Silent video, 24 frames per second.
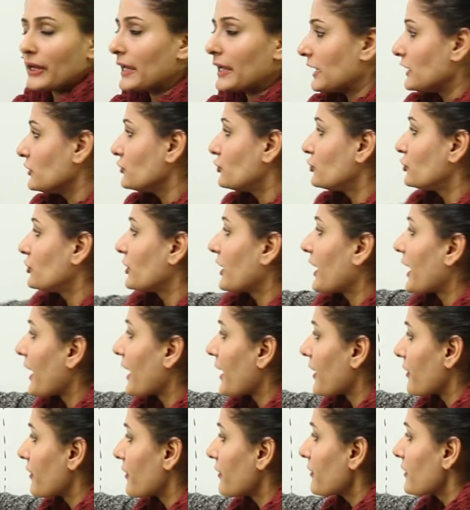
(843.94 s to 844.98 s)
range
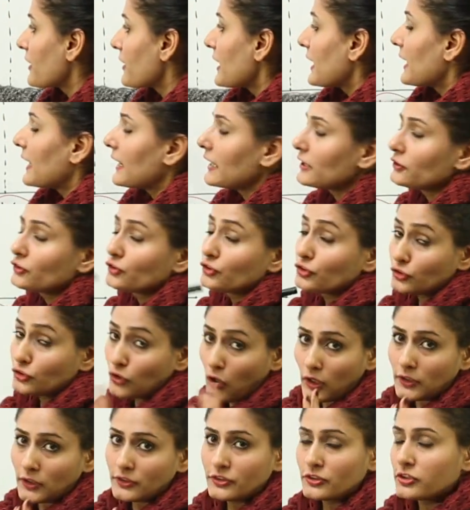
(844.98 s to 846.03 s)
here in
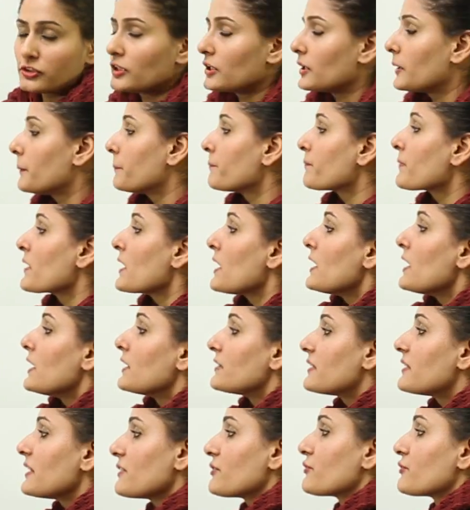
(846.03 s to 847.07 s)
short term,
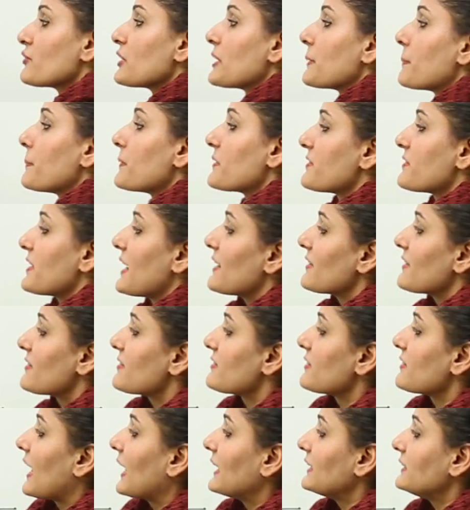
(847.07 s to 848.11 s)
this
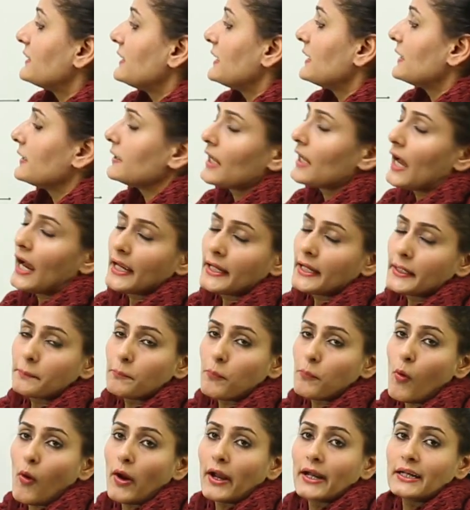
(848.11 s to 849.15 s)
represents
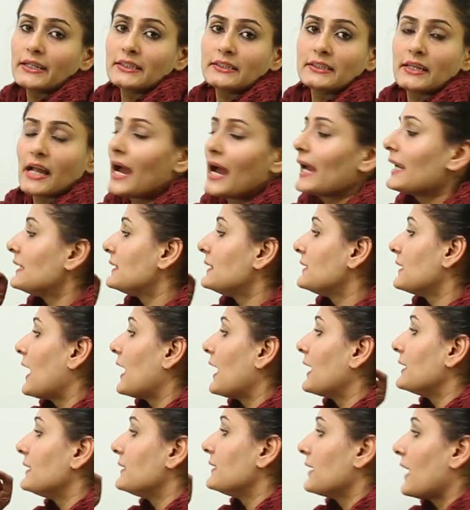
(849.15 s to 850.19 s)

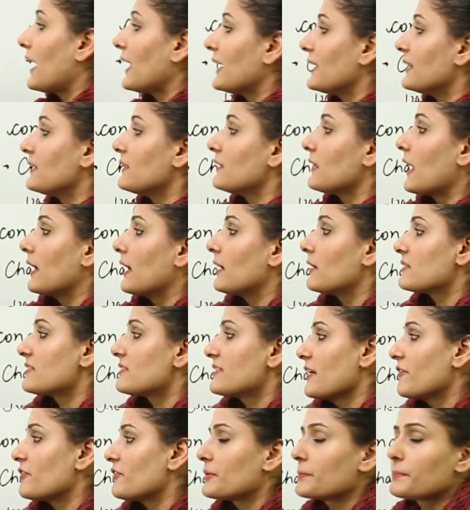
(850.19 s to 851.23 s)

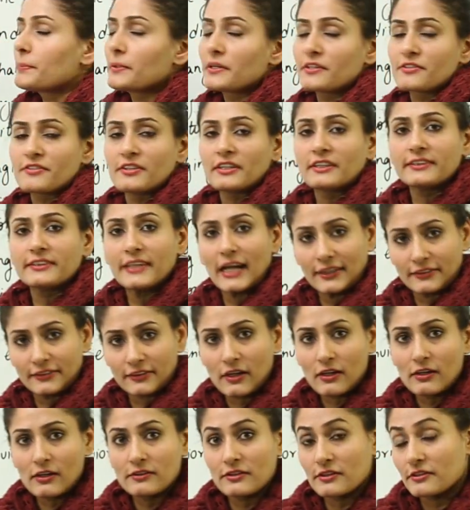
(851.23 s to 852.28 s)
99.9997%
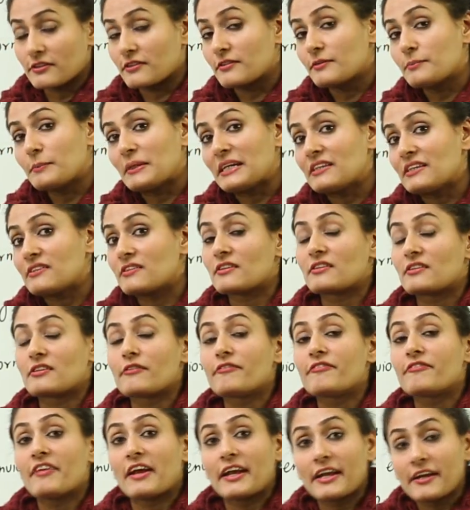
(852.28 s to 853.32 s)
data. This means it's
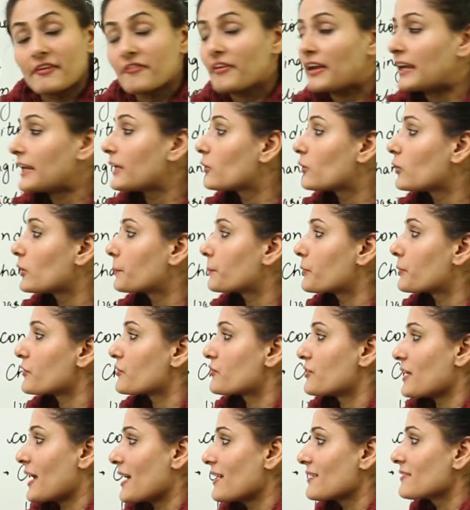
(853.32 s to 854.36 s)
a very good
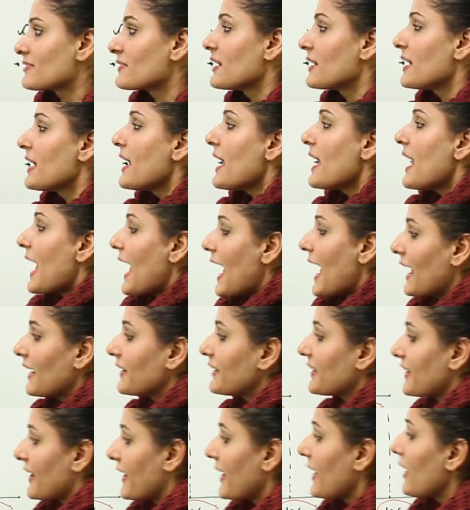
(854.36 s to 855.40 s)
process,
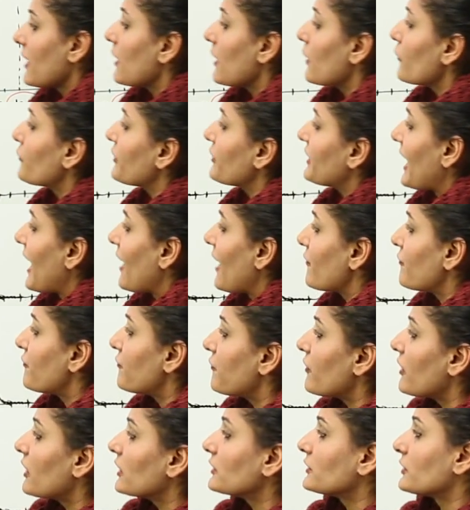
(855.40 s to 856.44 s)
and here we
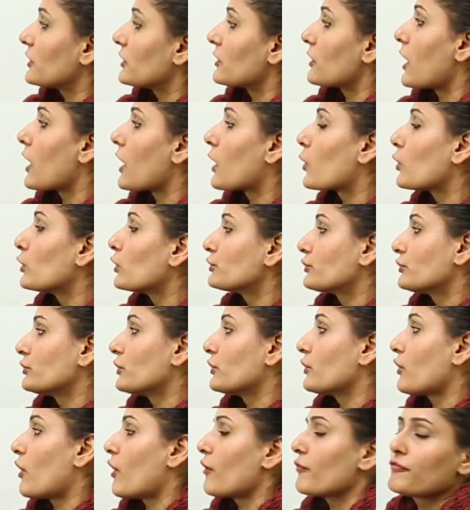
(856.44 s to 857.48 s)
have further a
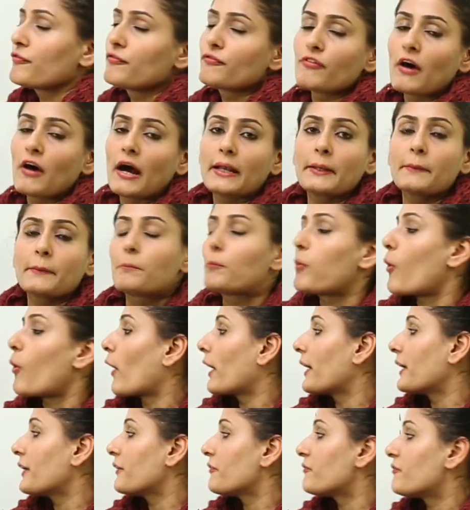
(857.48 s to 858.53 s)
cushion of
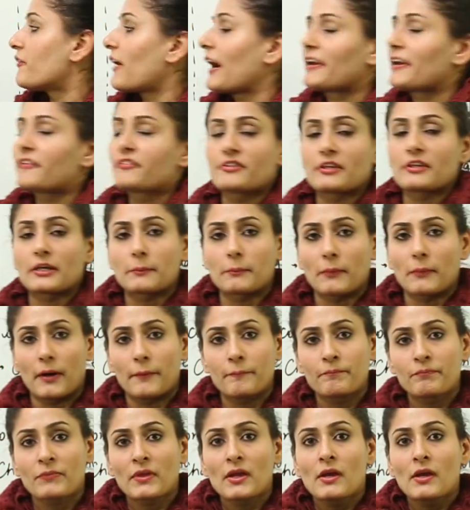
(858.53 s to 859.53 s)
1.5 sigma.